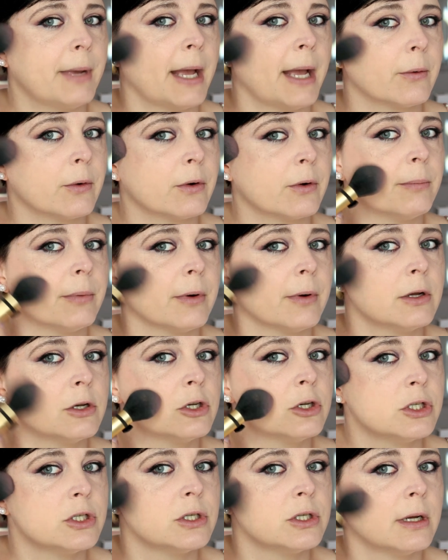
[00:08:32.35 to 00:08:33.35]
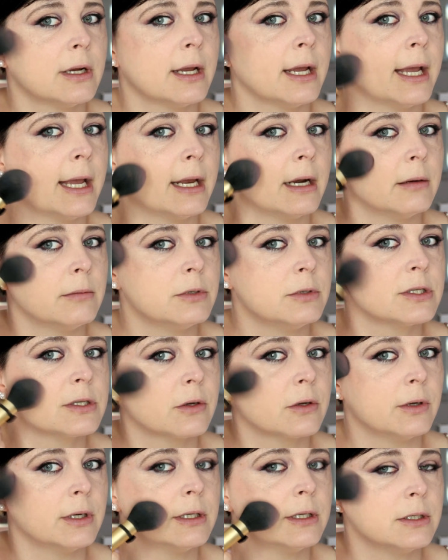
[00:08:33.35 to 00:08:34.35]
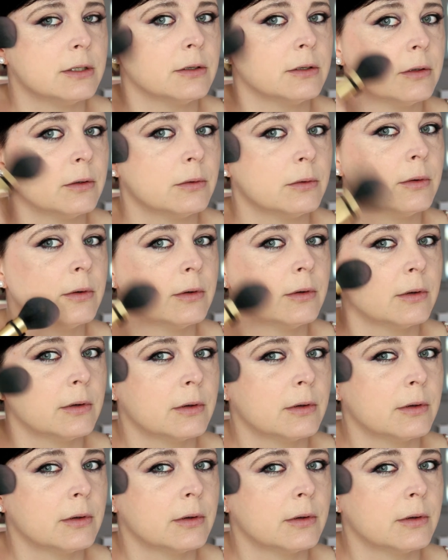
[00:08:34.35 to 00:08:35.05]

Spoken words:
powder brush, and I'm just going to